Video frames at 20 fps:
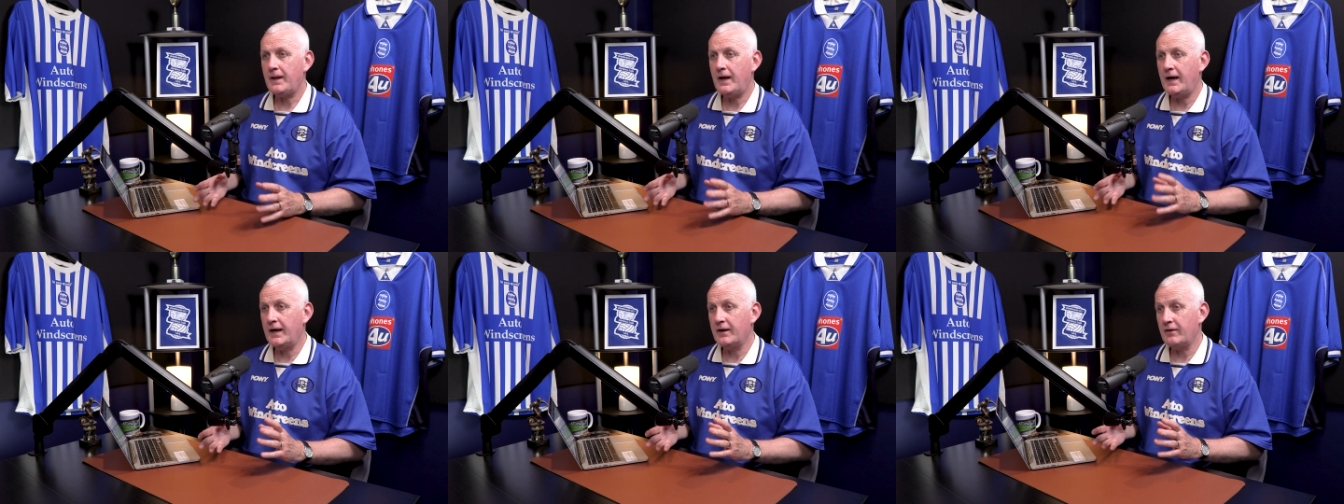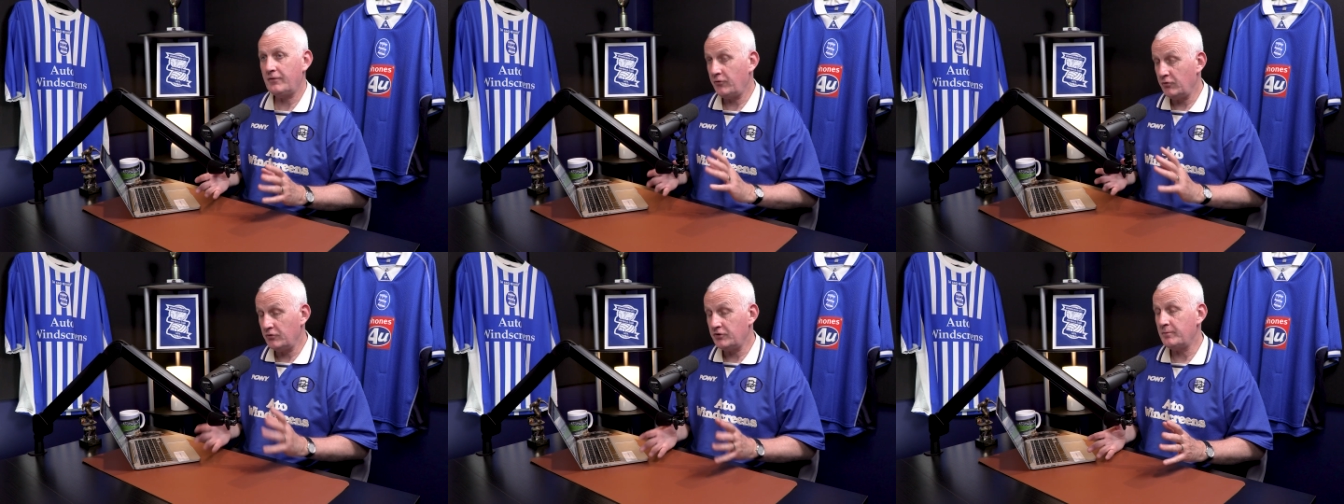And
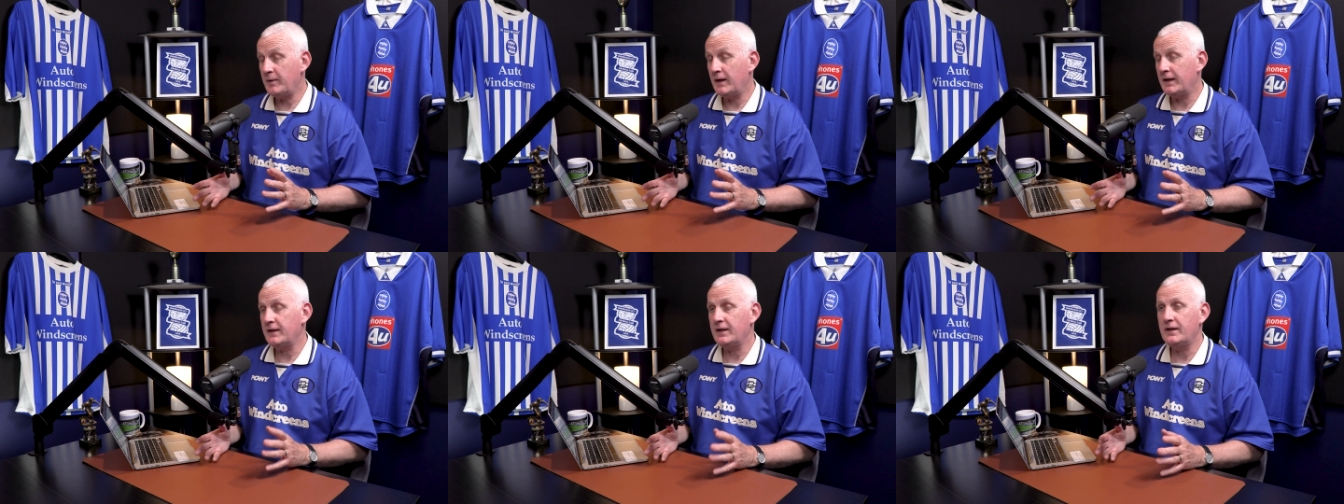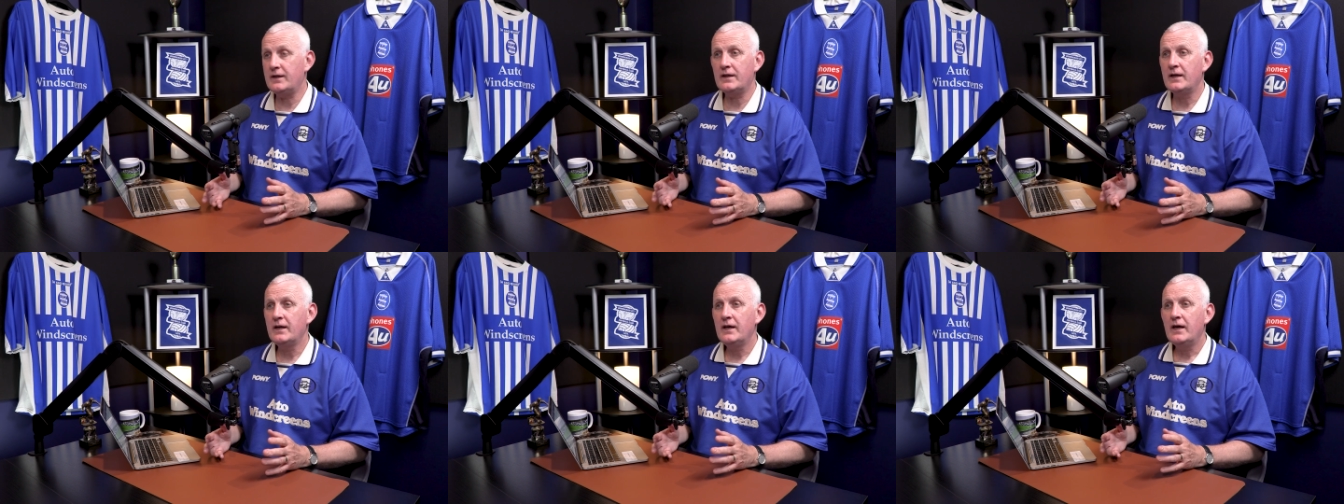I've thought about
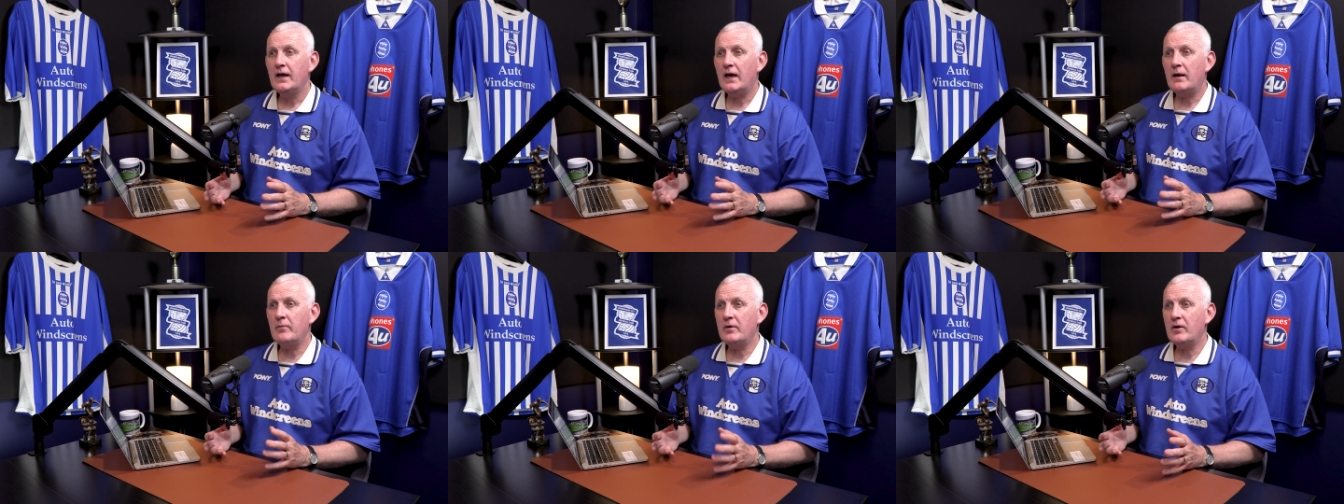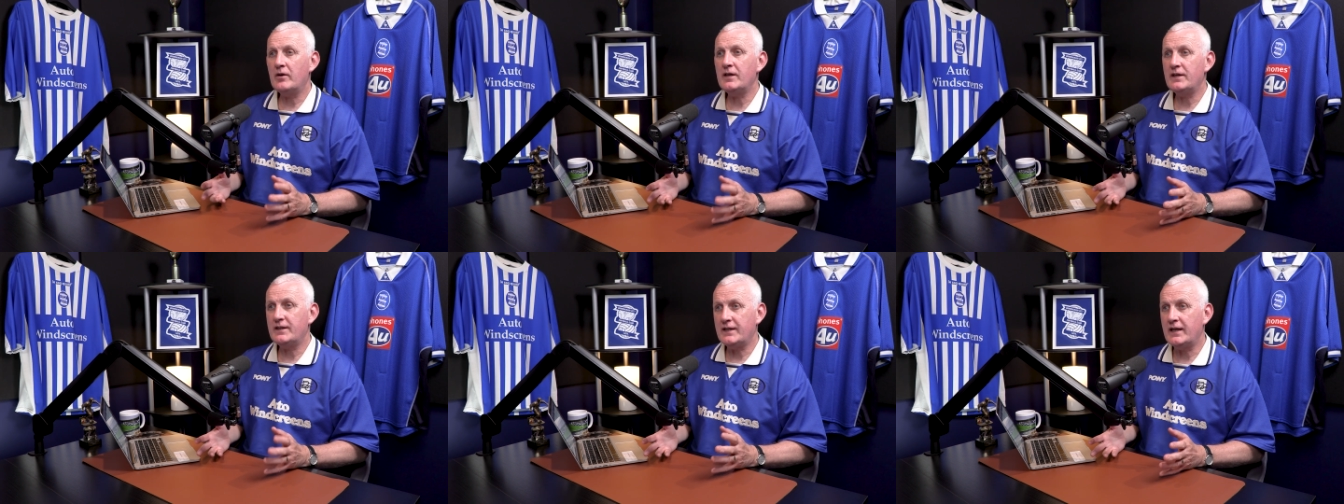this, and my
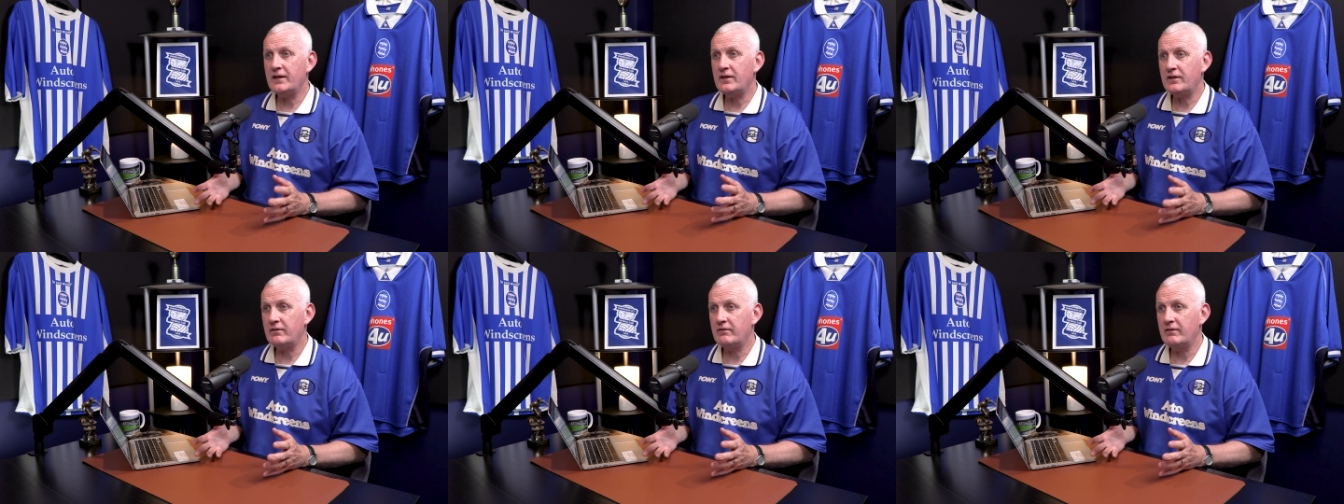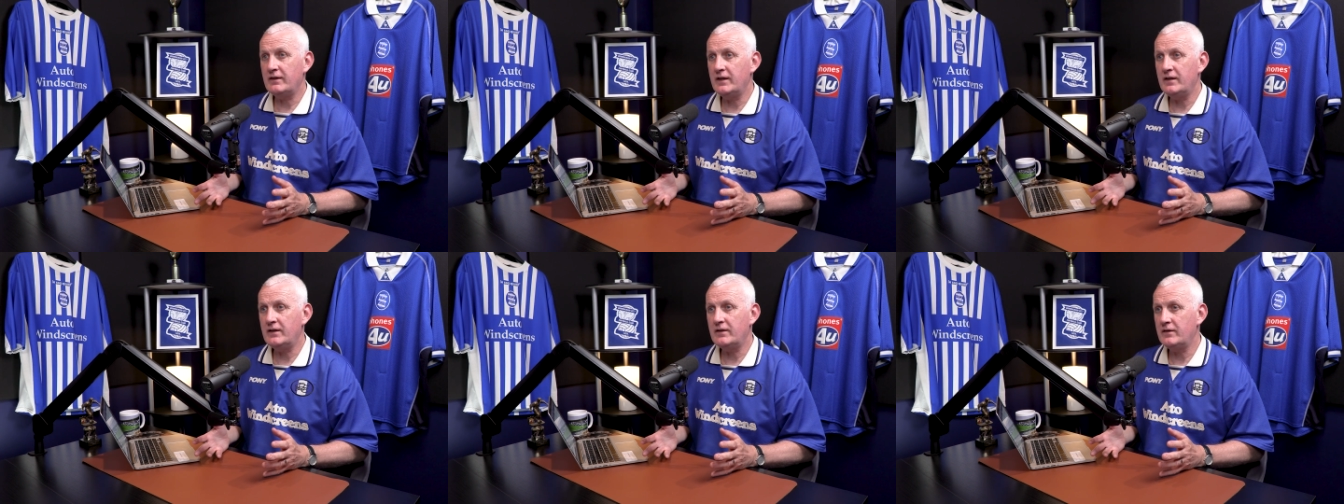honest answer
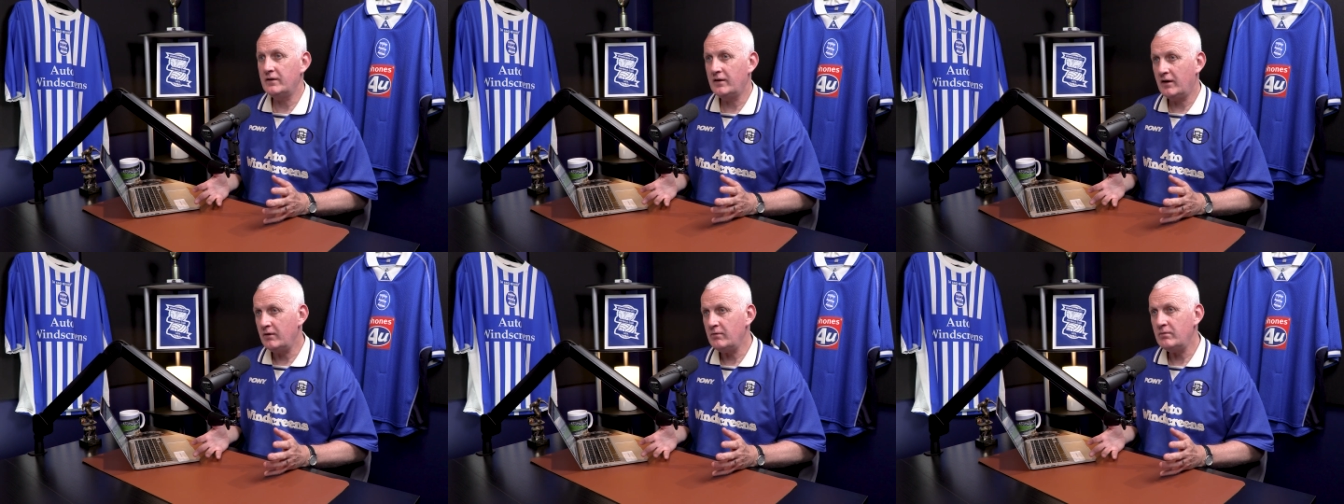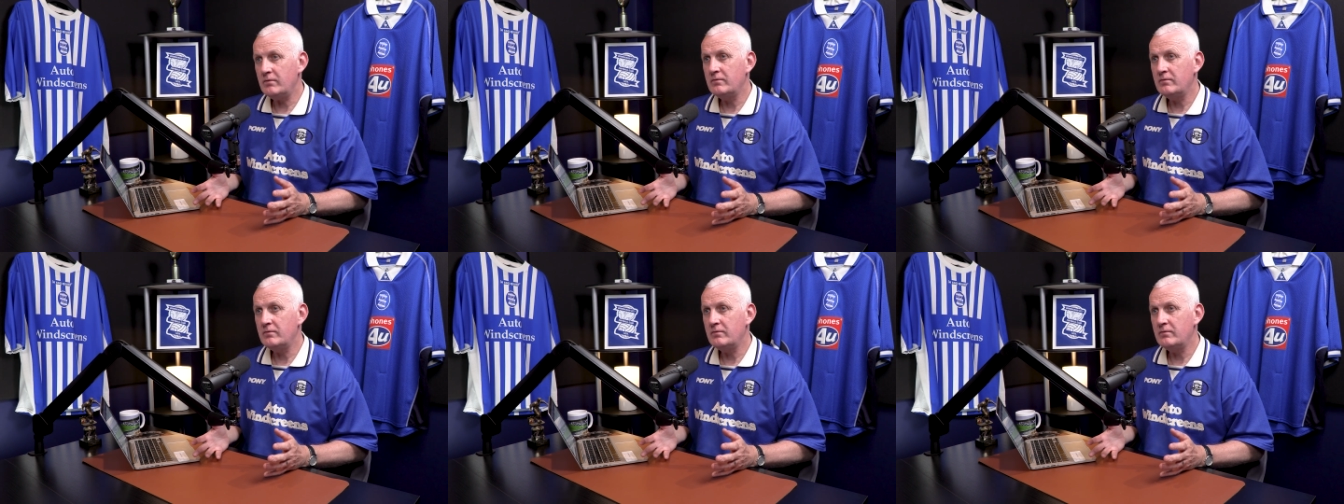is no.